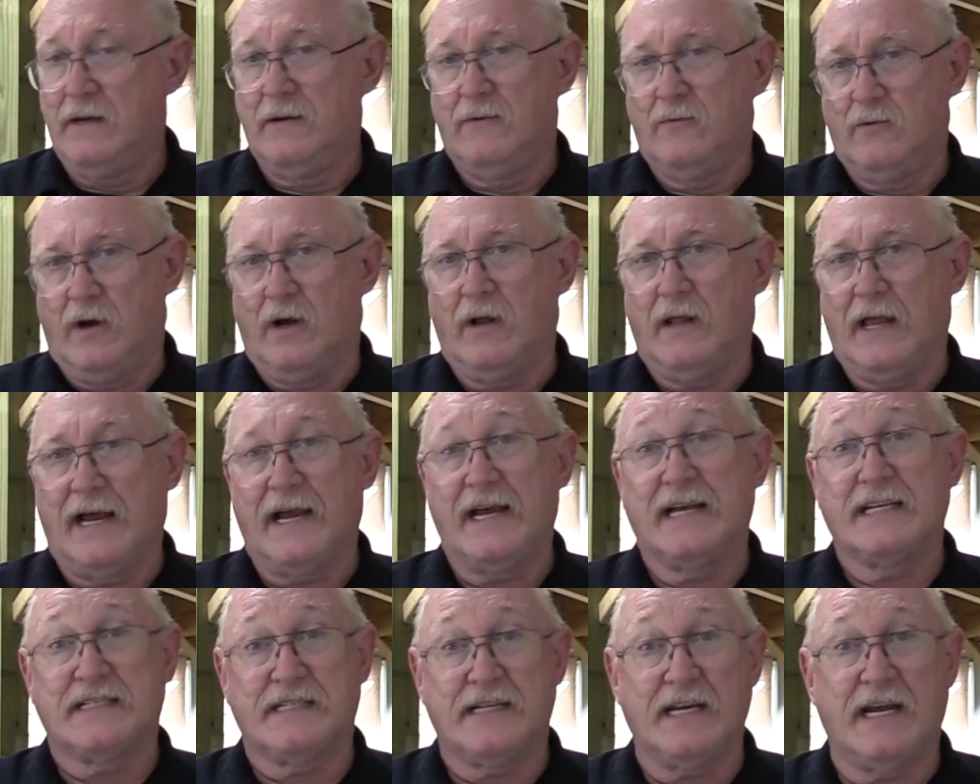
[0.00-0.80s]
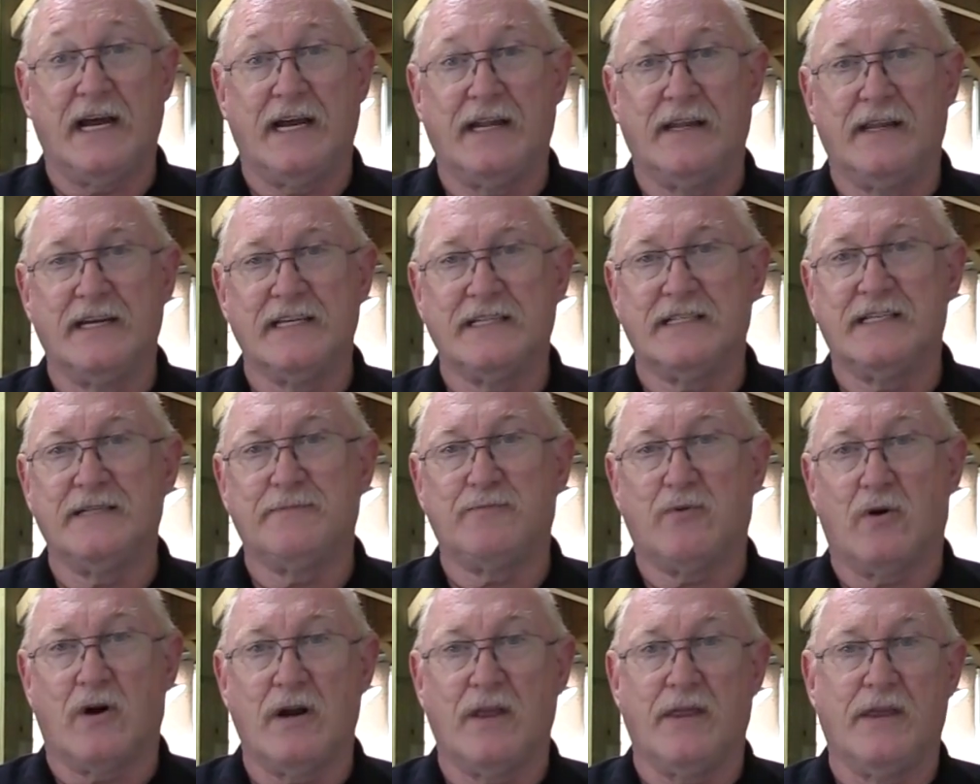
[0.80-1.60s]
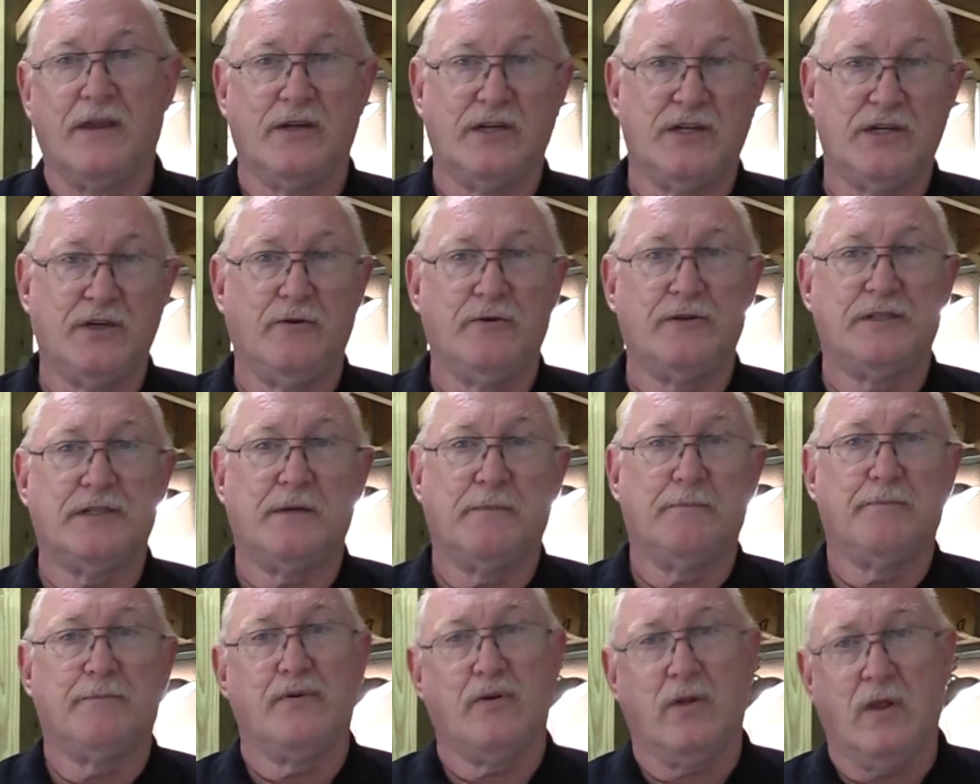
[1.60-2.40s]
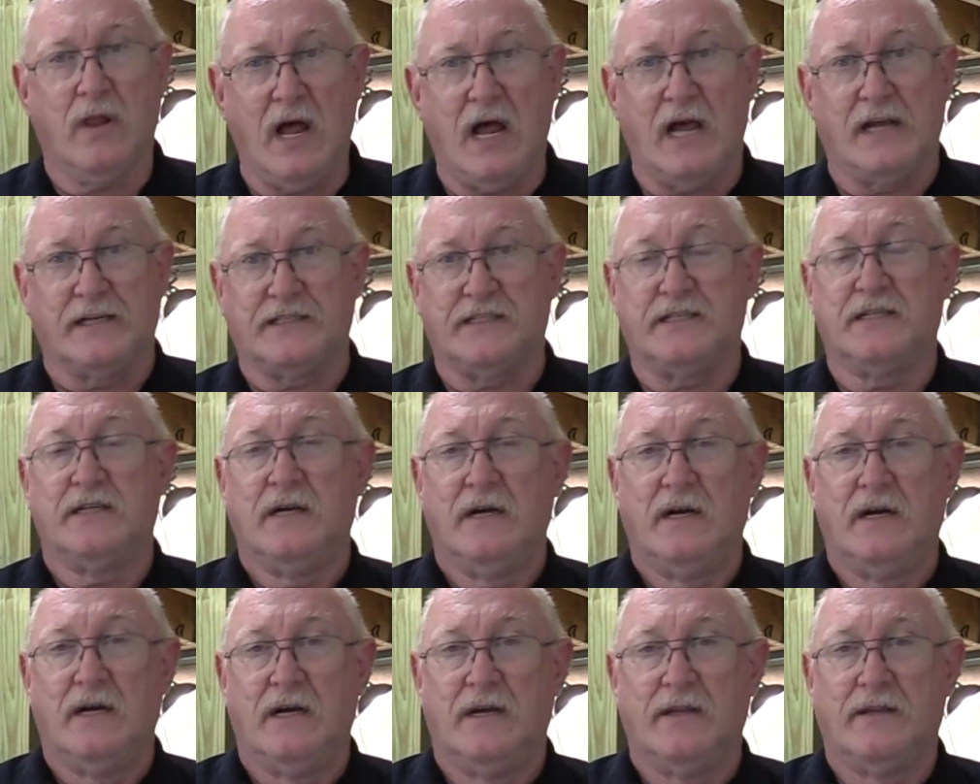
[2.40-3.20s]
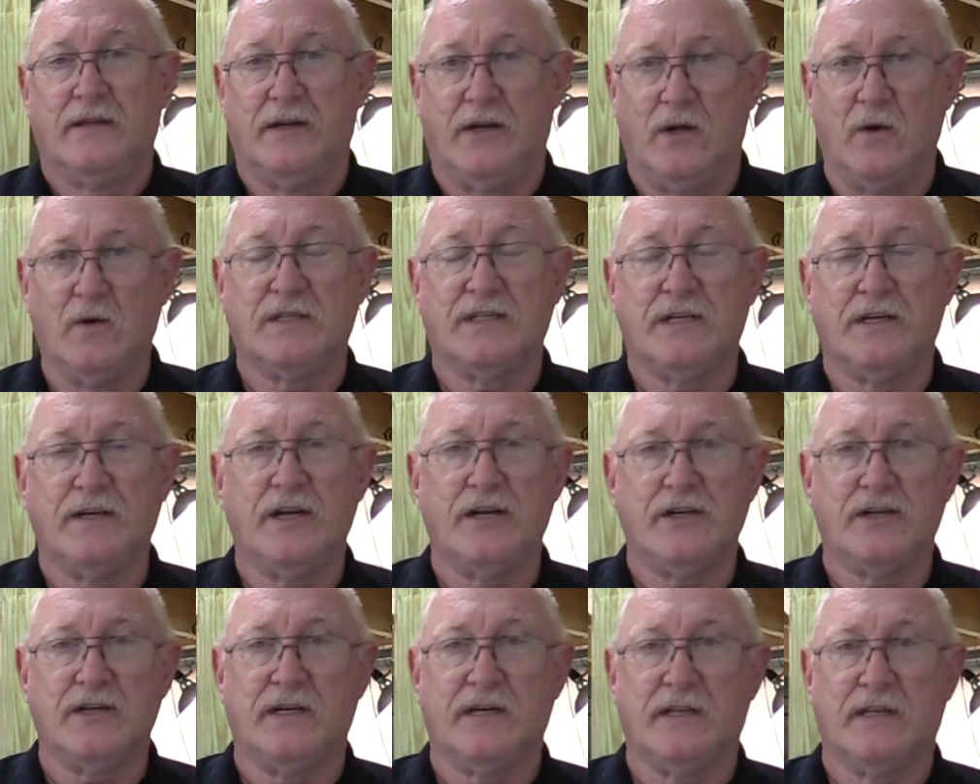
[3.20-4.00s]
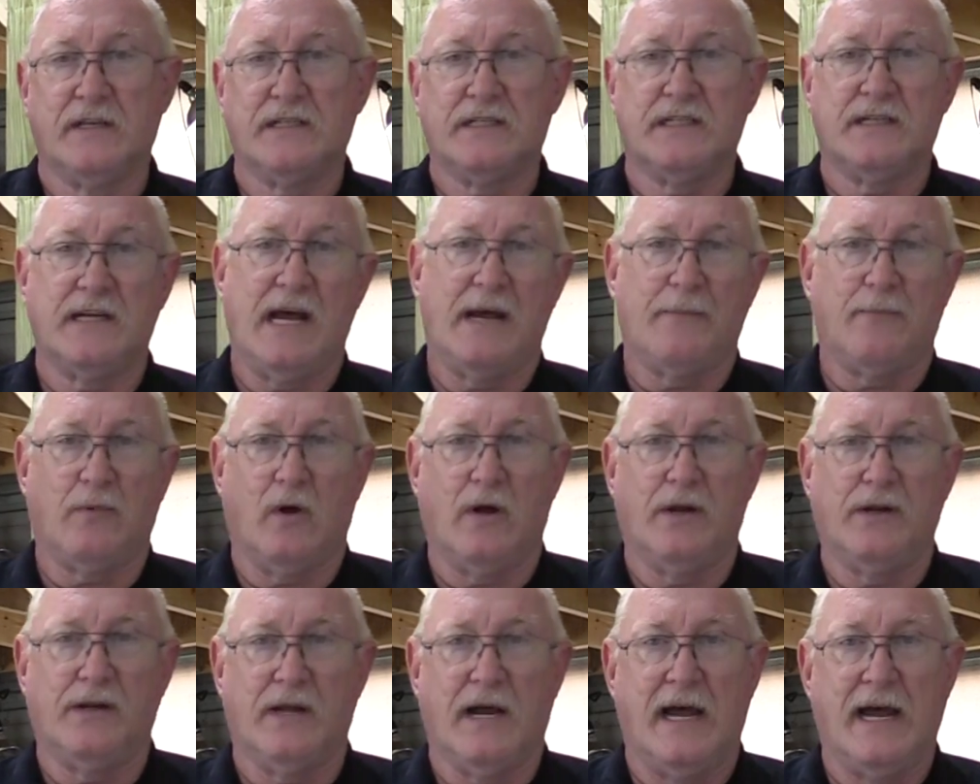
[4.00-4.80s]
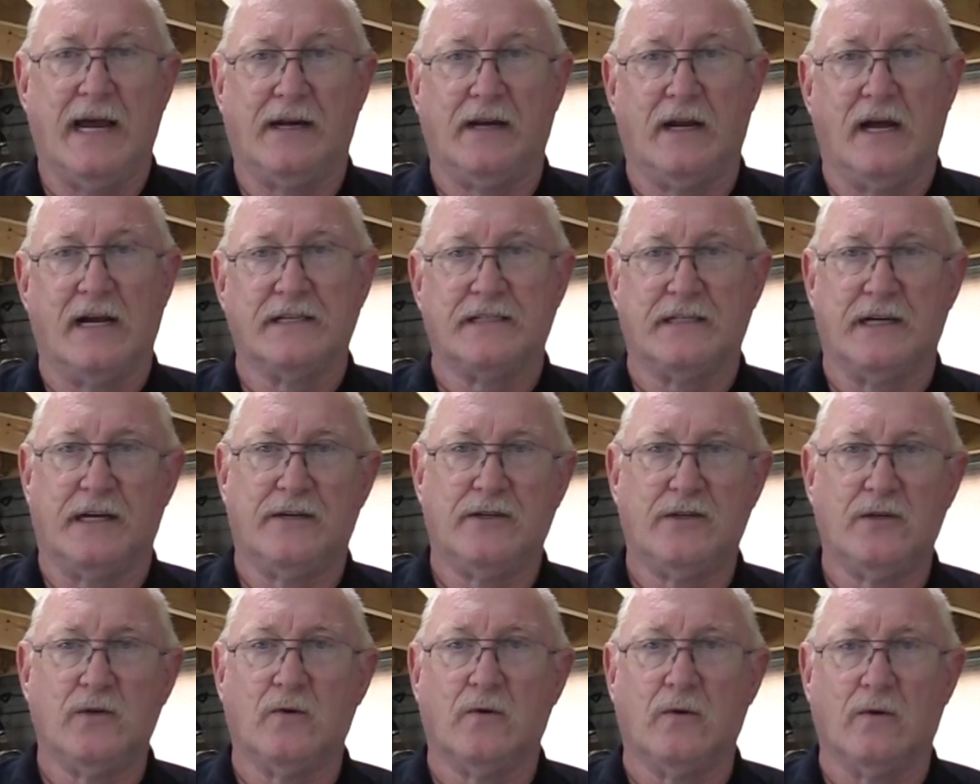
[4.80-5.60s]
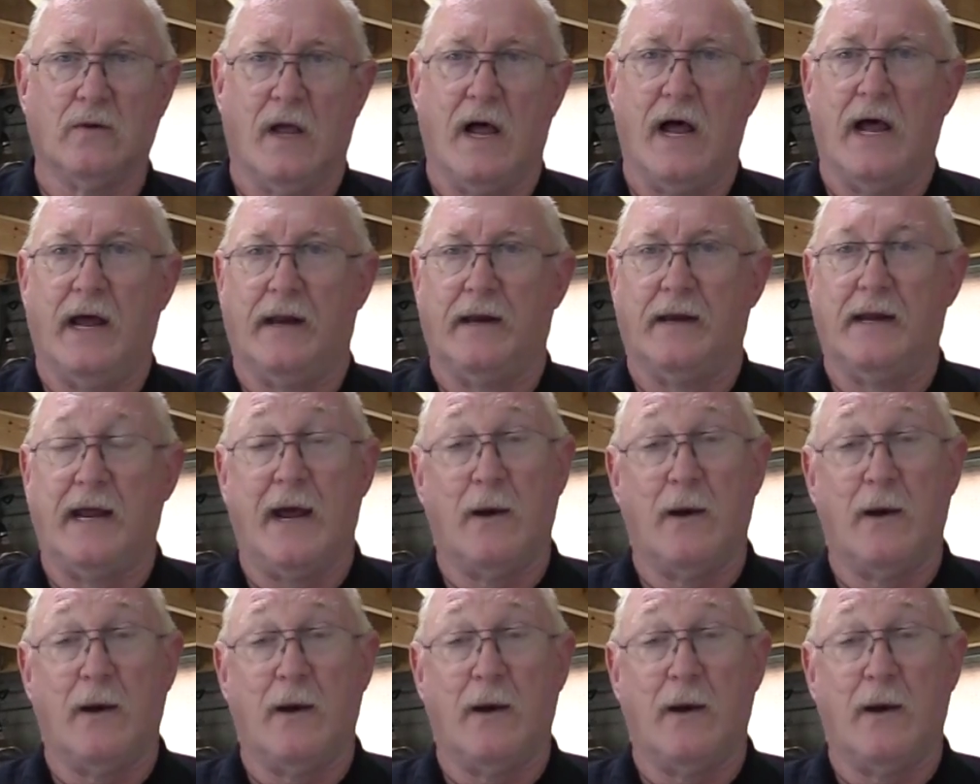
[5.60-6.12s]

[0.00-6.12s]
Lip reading: Well, like I said, this is part of the Zeus Plus, the newest addition to the Snap-on diagnostic tool line.